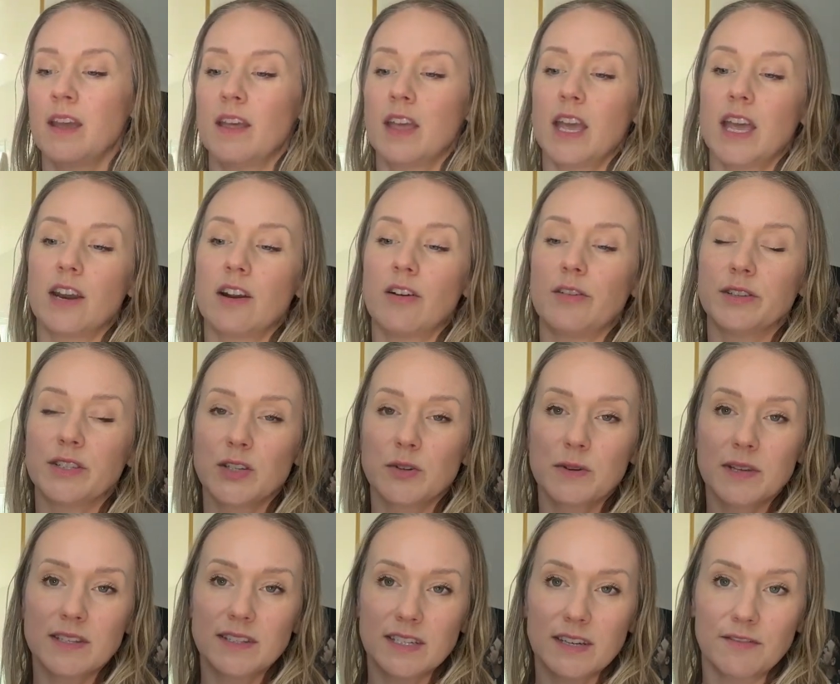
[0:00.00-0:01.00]
It also
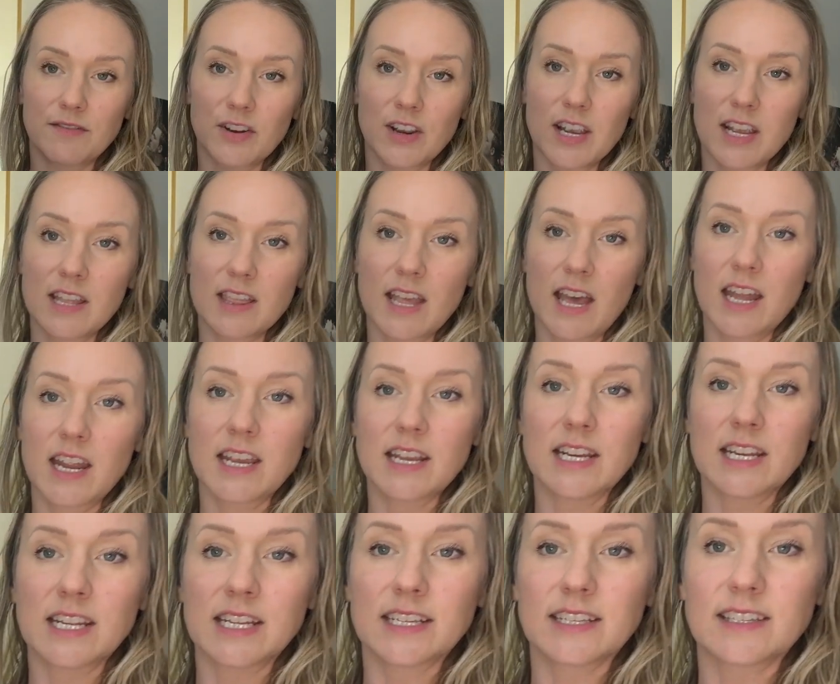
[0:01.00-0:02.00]
is different in that it
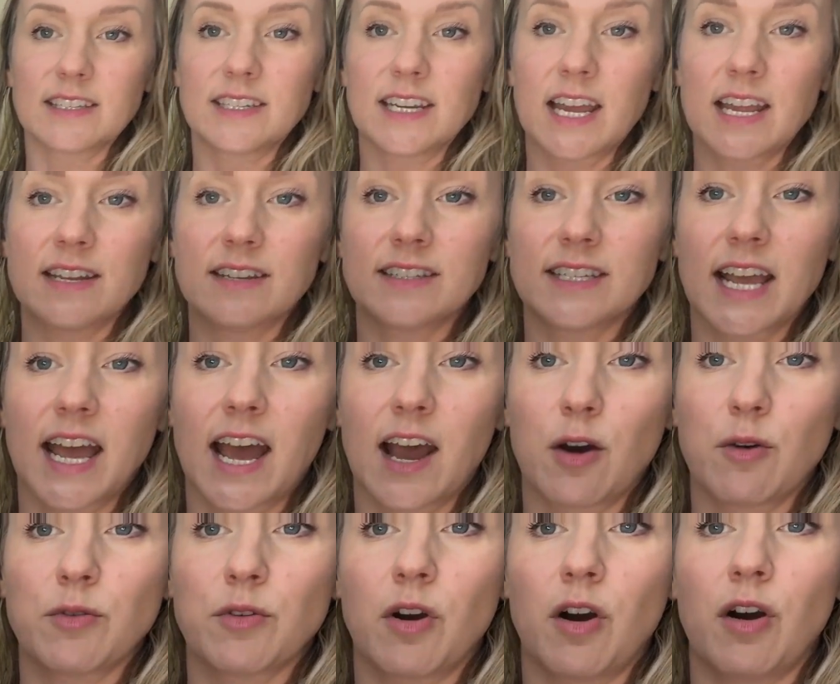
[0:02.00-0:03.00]
extends
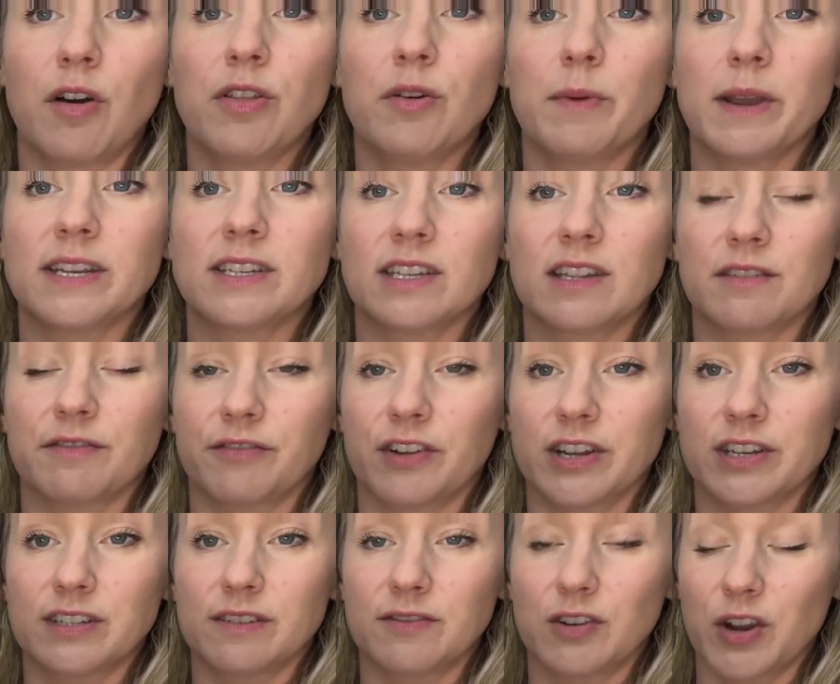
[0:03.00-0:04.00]
out all the way to the front
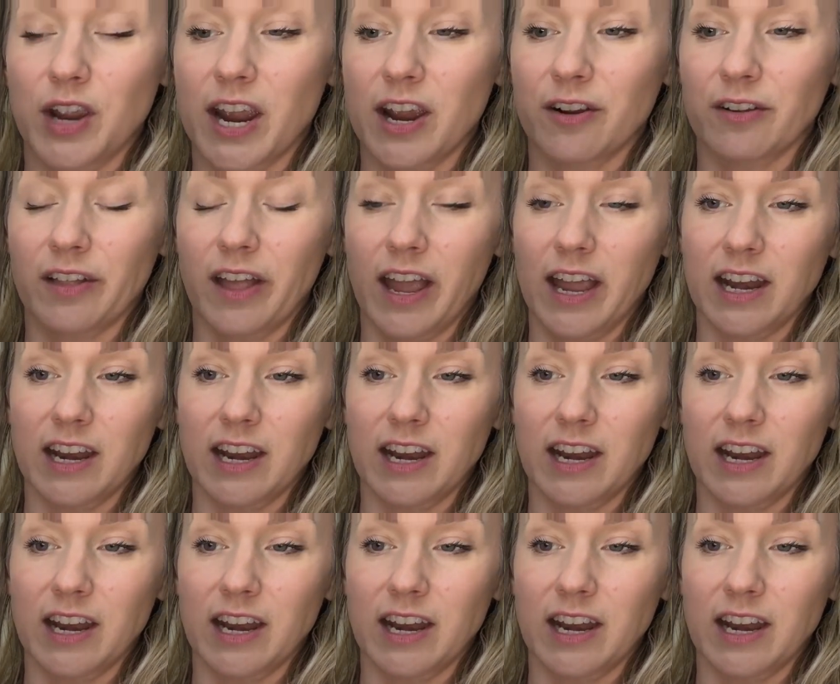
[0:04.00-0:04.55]
of your hairline.